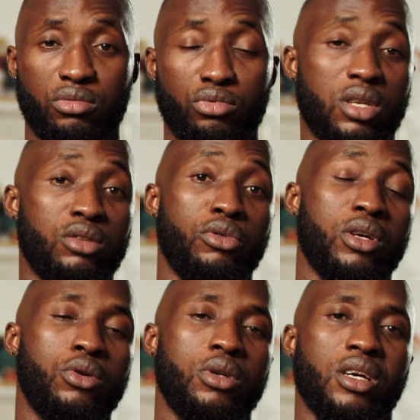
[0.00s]

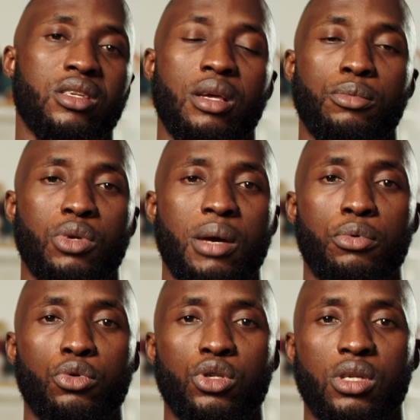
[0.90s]
really good, except when I
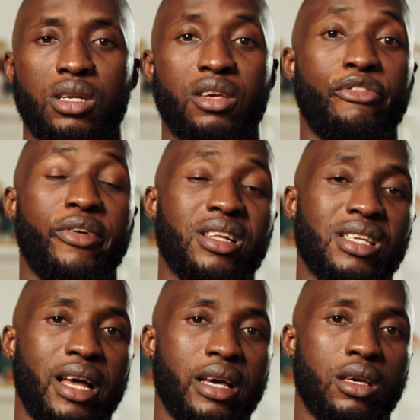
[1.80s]
put certain
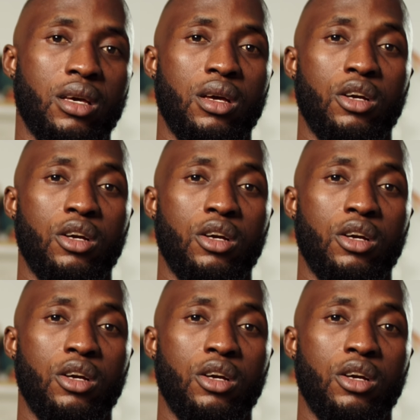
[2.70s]
effects like